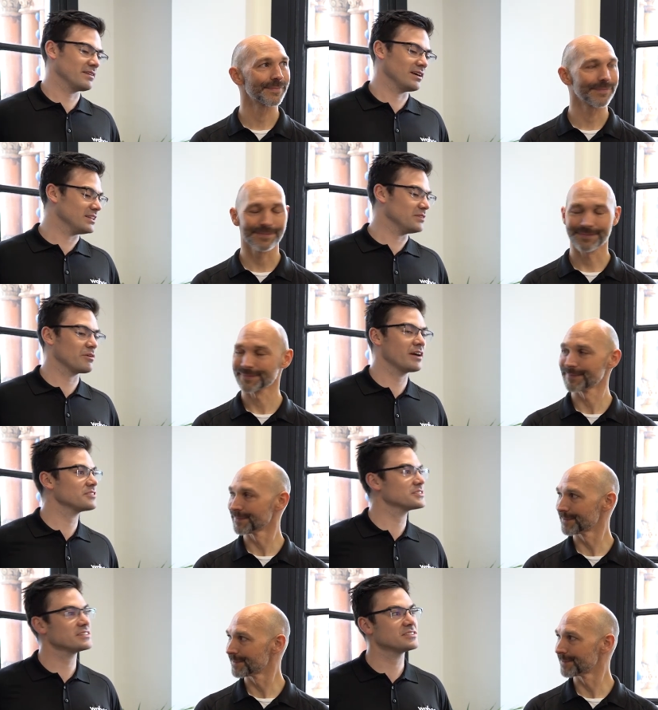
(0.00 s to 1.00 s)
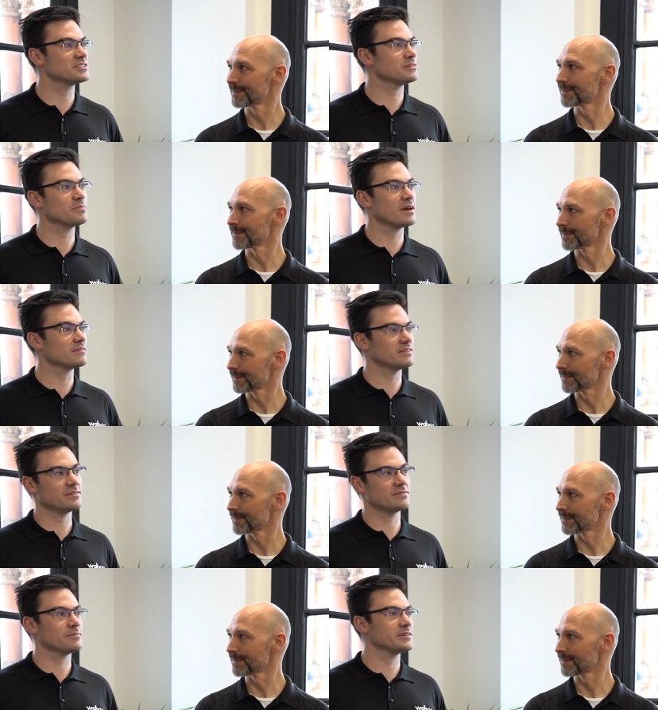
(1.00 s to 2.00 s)
Speaker 1: elite riders can still
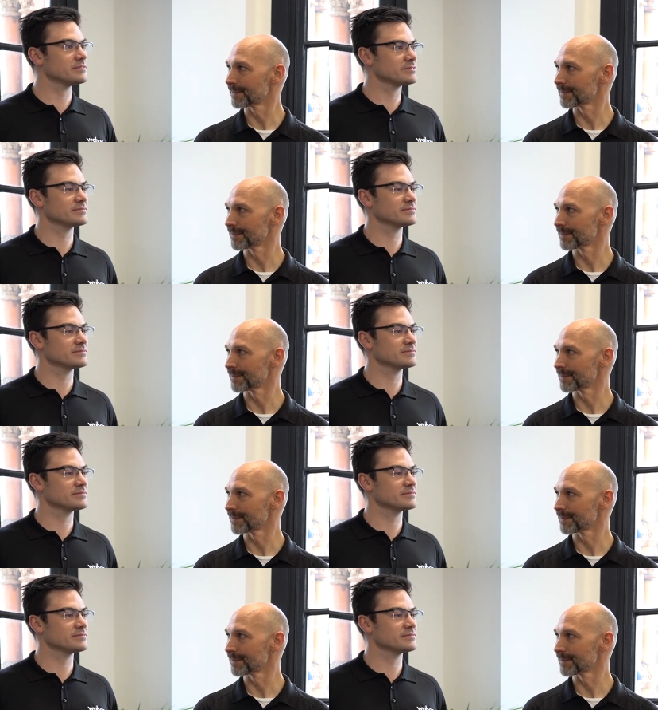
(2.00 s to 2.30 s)
benefit from it.